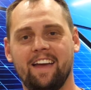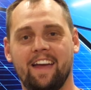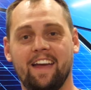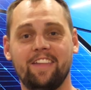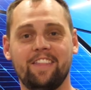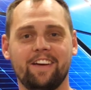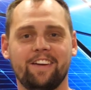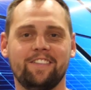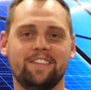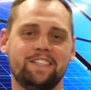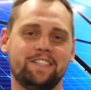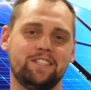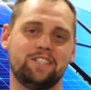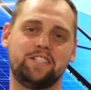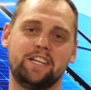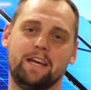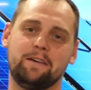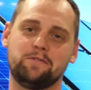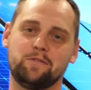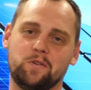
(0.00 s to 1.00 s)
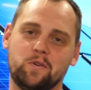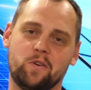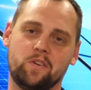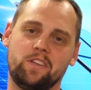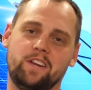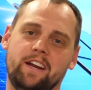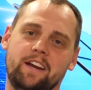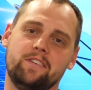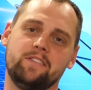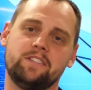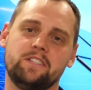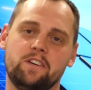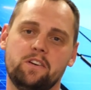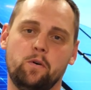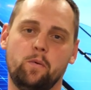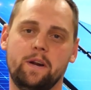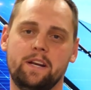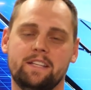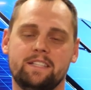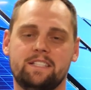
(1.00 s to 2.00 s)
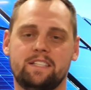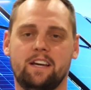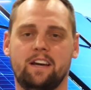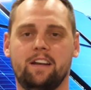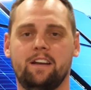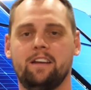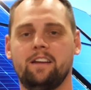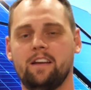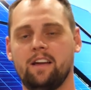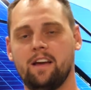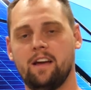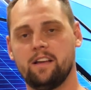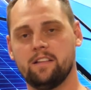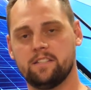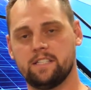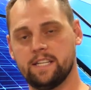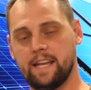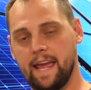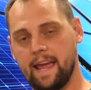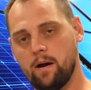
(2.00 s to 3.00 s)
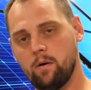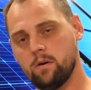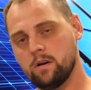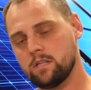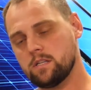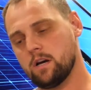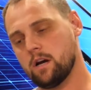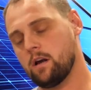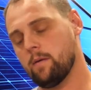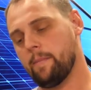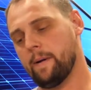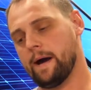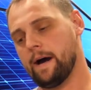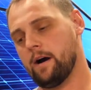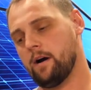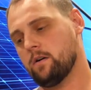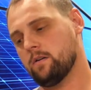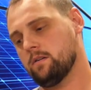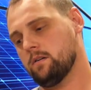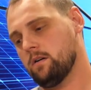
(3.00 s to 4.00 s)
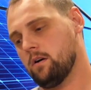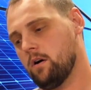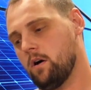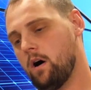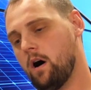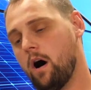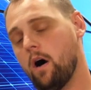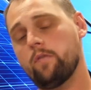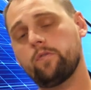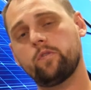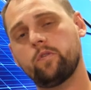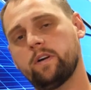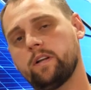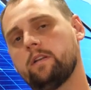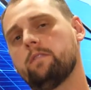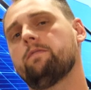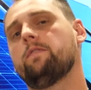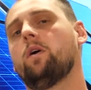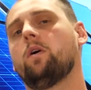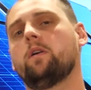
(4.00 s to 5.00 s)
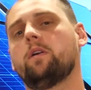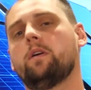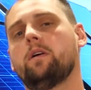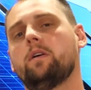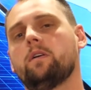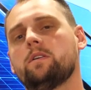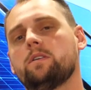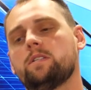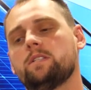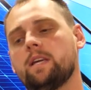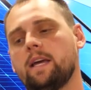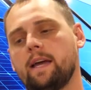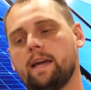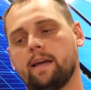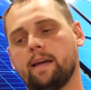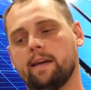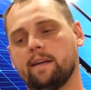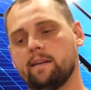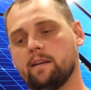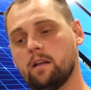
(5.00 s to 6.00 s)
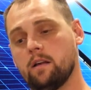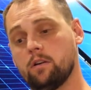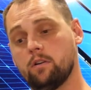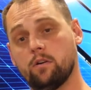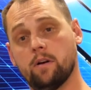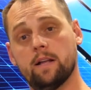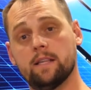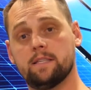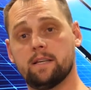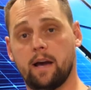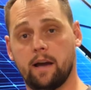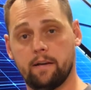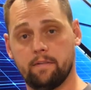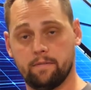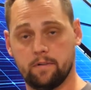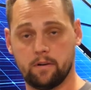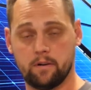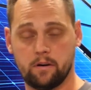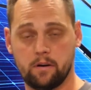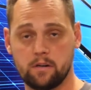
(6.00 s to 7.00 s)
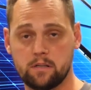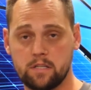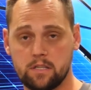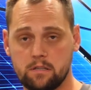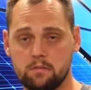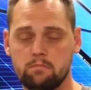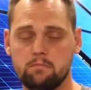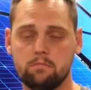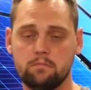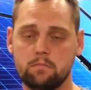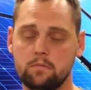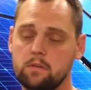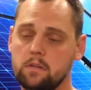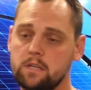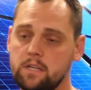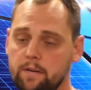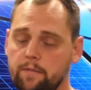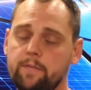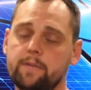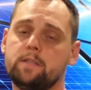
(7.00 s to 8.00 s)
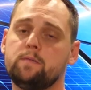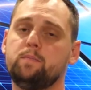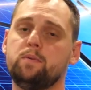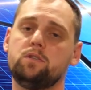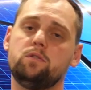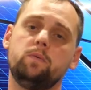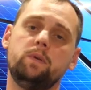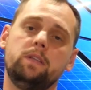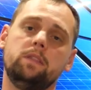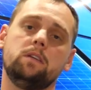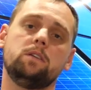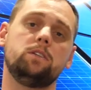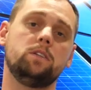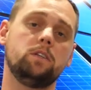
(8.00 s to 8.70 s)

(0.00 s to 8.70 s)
Hey there, this is James with Northern Arizona Wind and Sun. Today I want to talk about off-grid inverters and grid tie inverters, and the difference between the